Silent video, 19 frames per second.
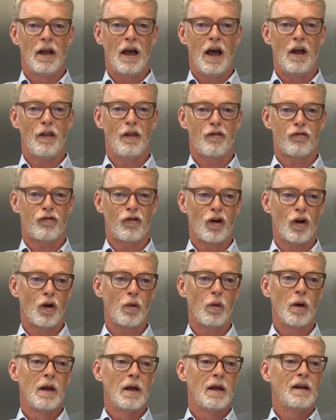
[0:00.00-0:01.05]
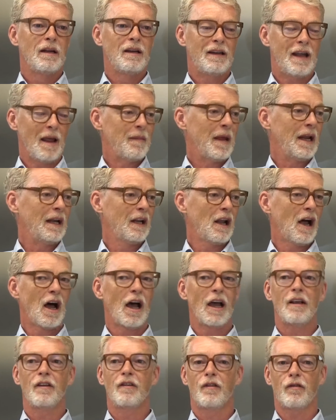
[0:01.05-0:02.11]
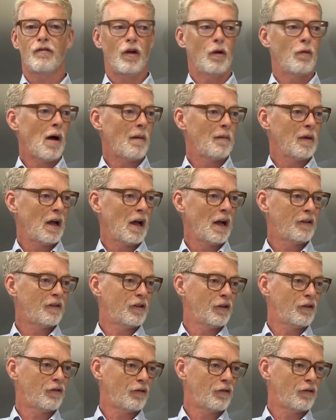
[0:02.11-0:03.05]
and through dimming lights, through uplighters,